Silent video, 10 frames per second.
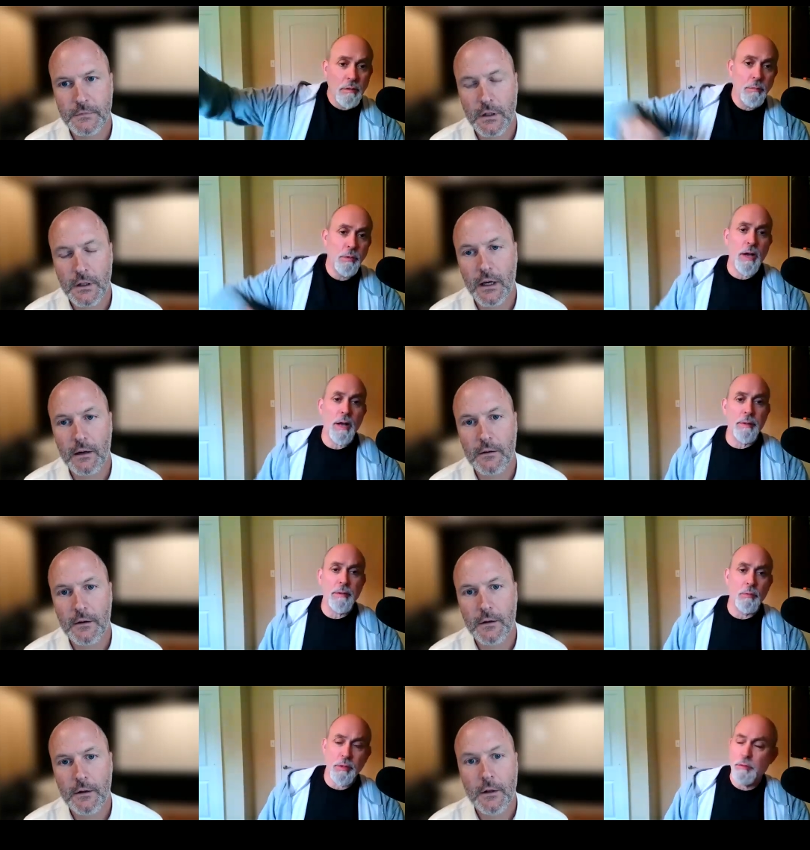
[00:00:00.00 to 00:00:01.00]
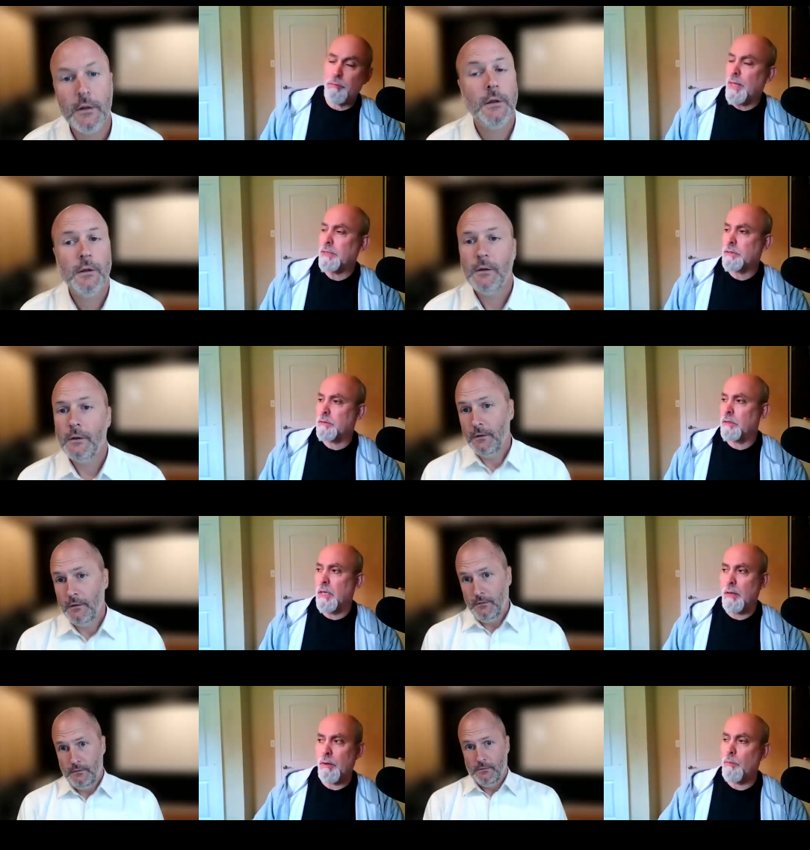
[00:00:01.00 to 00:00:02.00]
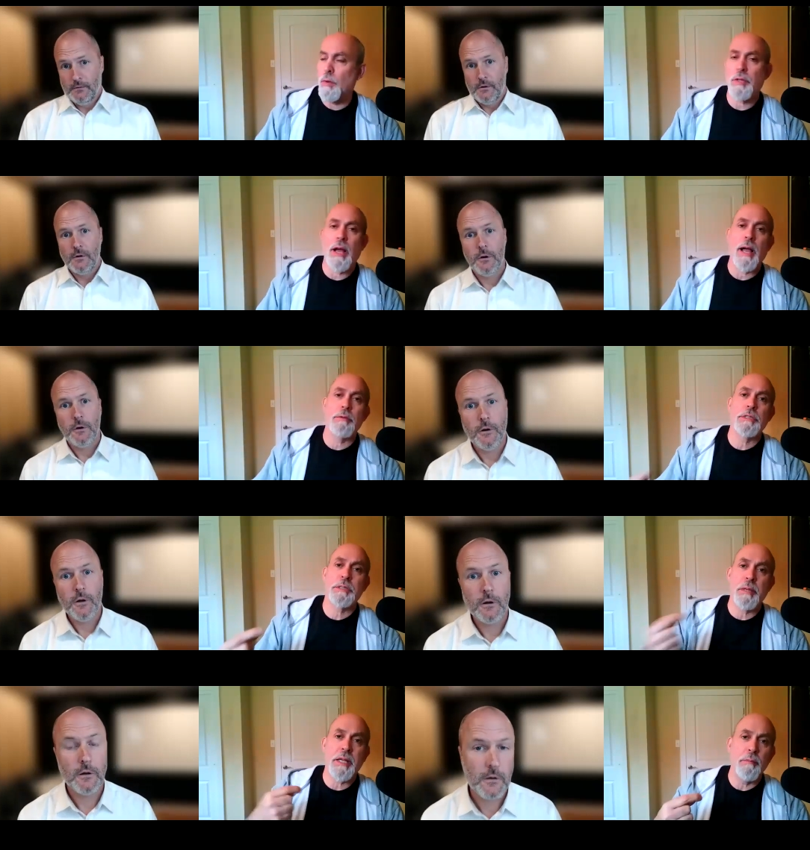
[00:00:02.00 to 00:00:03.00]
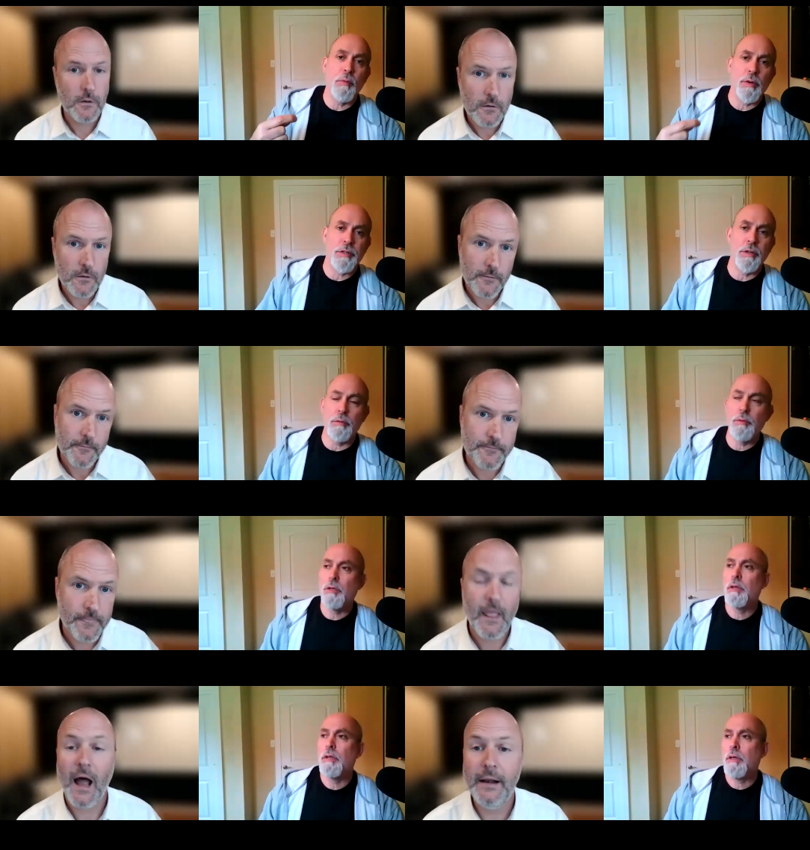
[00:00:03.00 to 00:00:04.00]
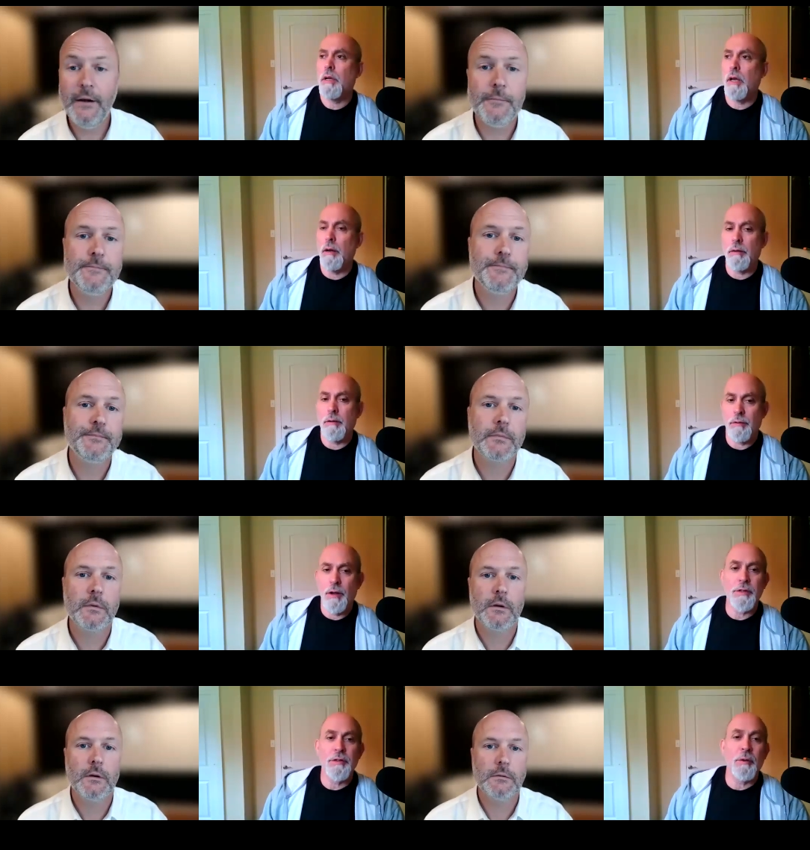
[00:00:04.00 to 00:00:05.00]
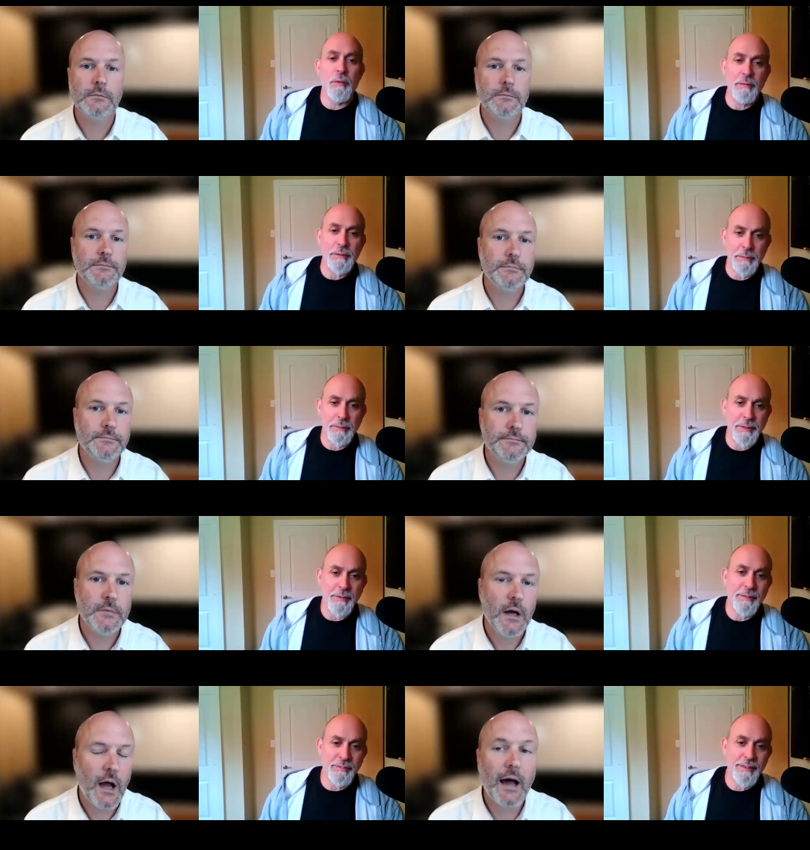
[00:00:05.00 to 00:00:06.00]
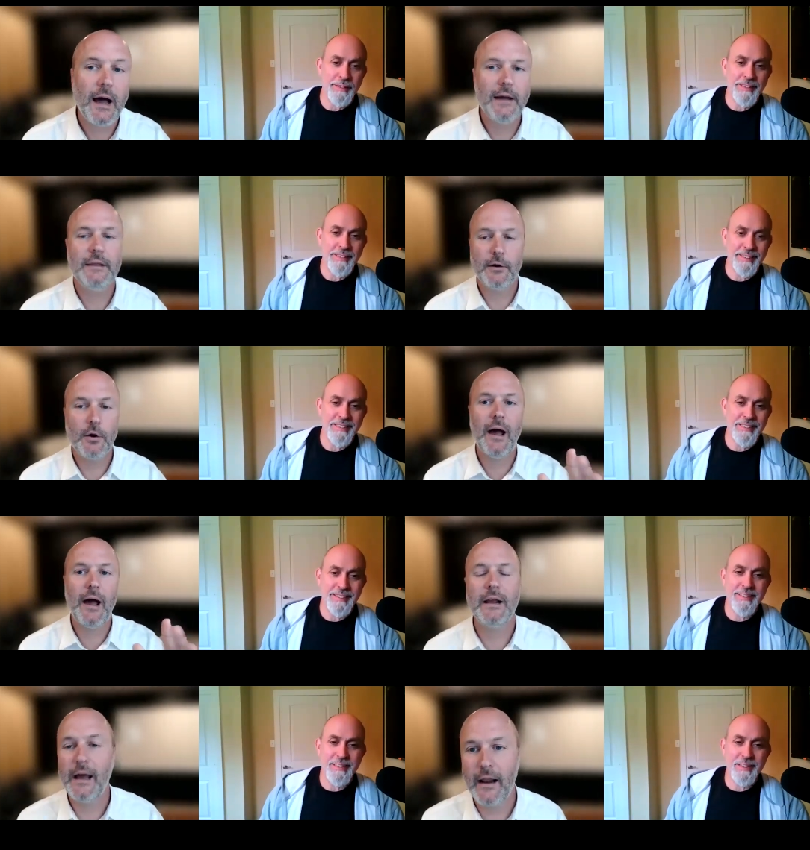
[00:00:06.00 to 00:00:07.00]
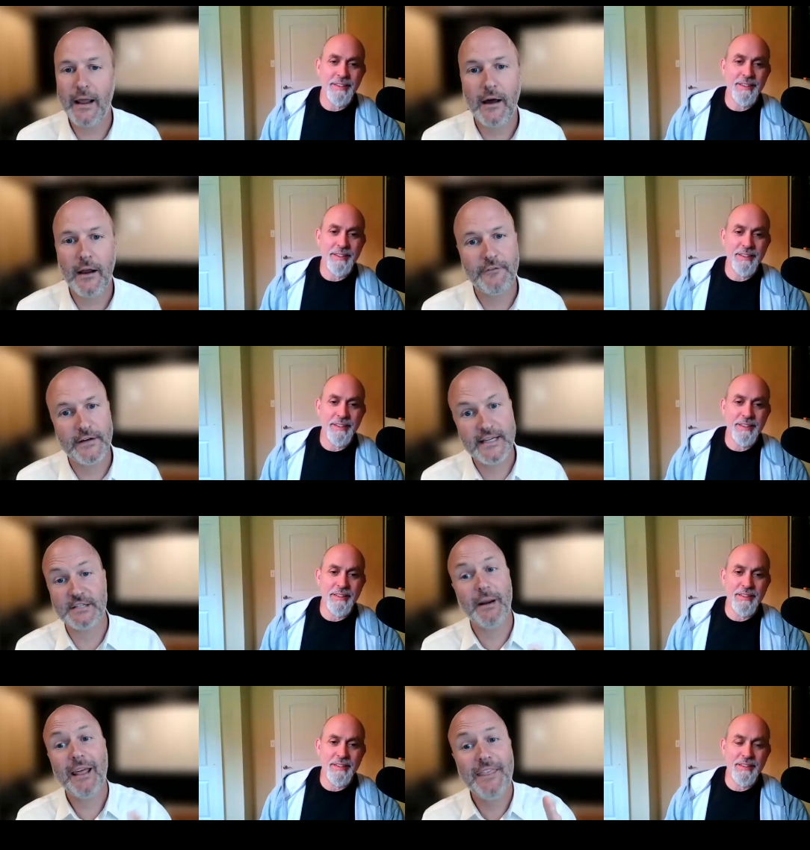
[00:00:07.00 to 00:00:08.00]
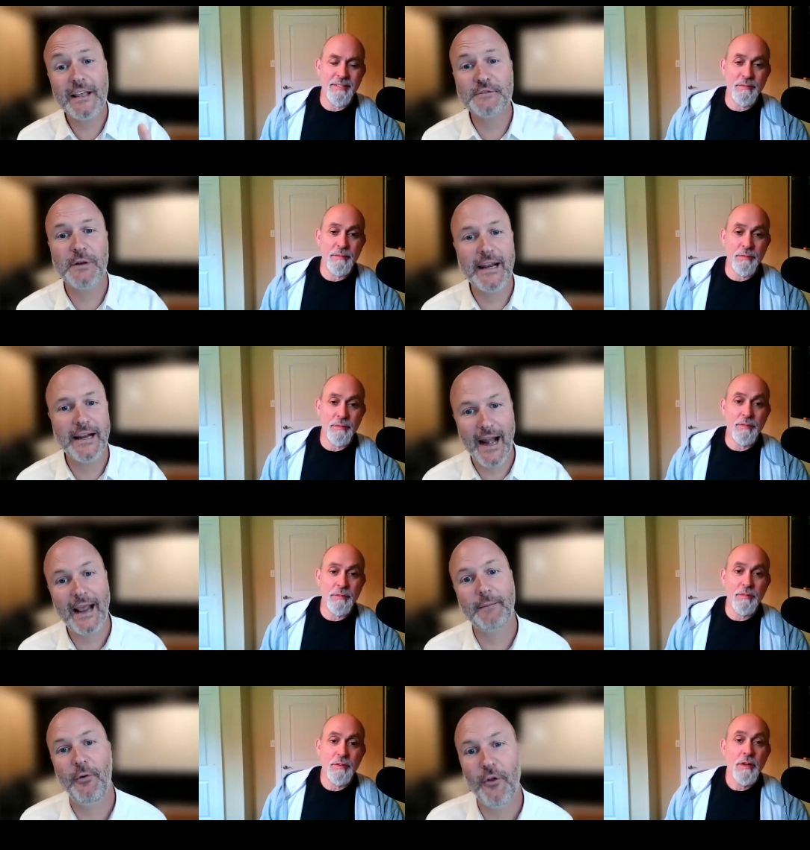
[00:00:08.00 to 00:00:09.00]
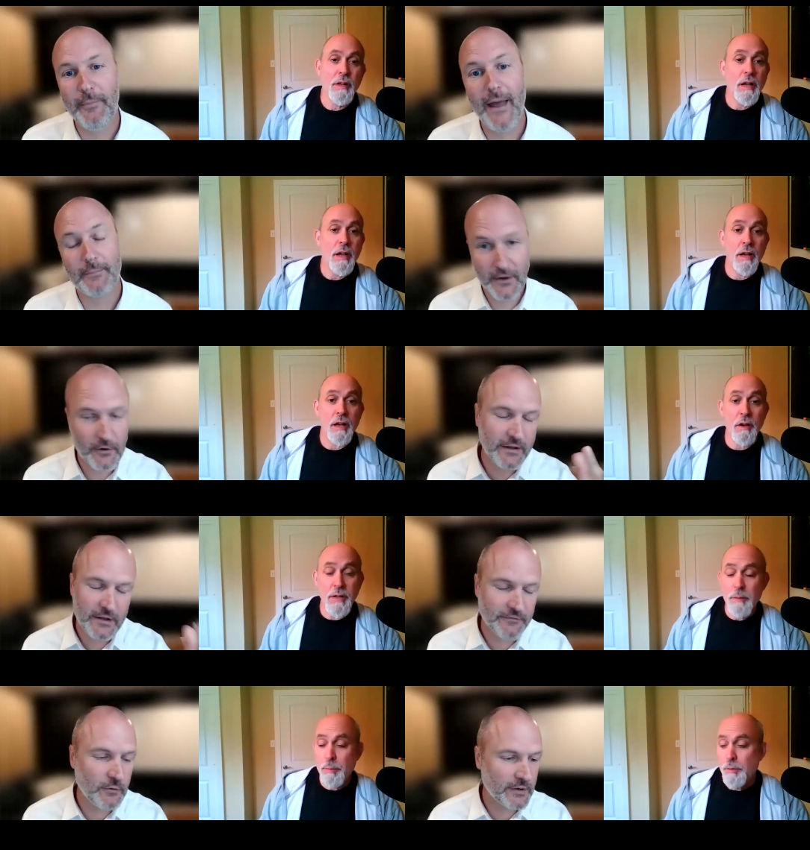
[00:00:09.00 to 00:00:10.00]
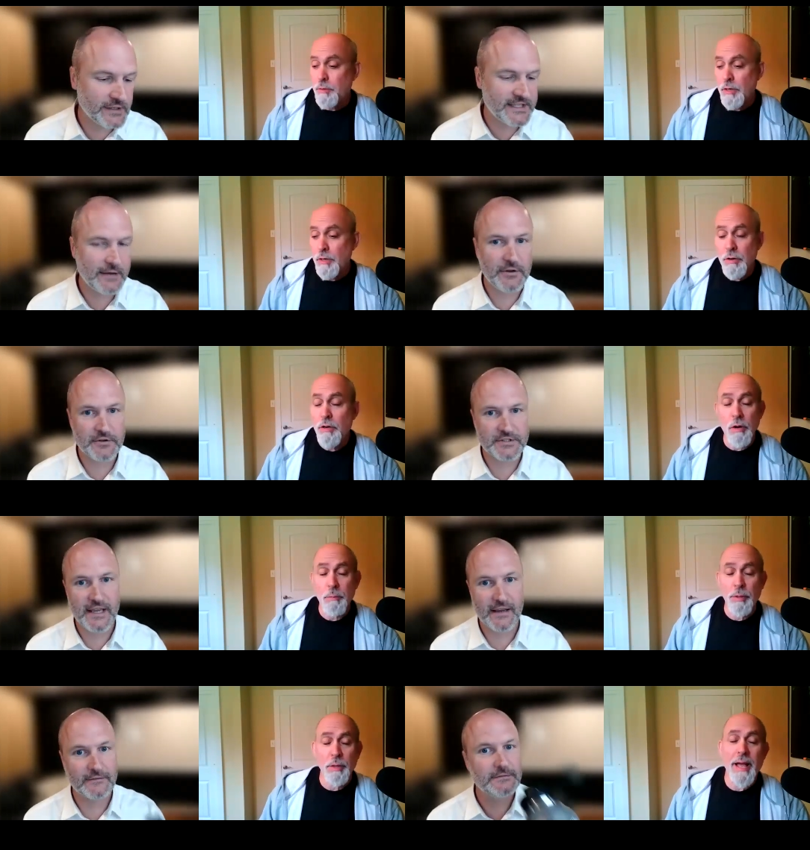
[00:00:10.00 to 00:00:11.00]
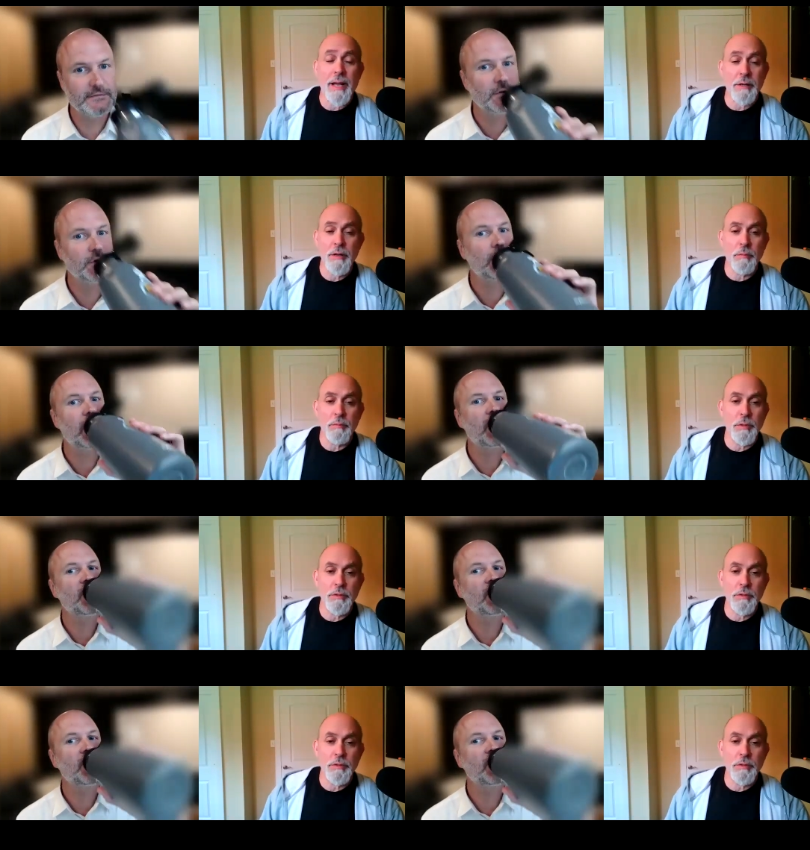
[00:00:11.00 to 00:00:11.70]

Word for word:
Speaker 1: move yeah. up. And we, that's uh, I'm with you. I was speaking more to I know. Uh, Oh, you know what I was thinking. Too. Okay.
Speaker 2: Uh, yeah, go. I got I got off on a tangent, but I think it's related, and I can pull it back. But go. Okay, you, pull, no, no,
Speaker 1: no, pull it back. No,